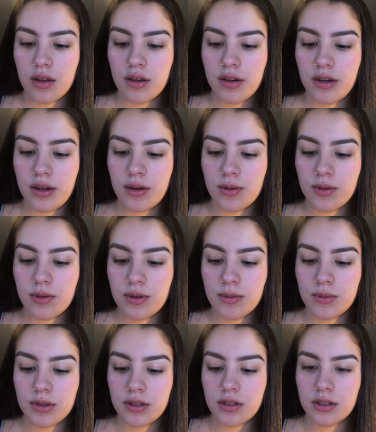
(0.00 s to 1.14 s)
And now I'm
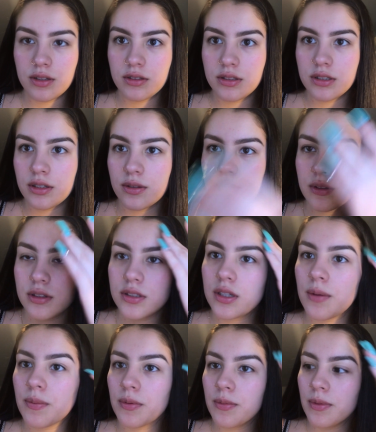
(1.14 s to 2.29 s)
gonna conceal the
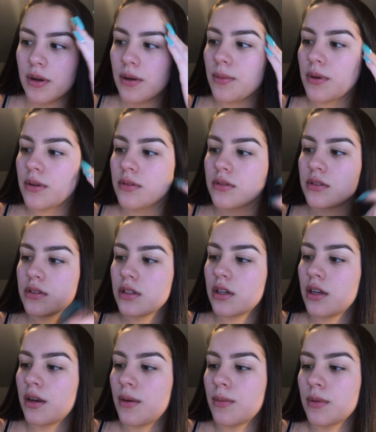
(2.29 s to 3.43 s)
top of my eyebrows, and I'm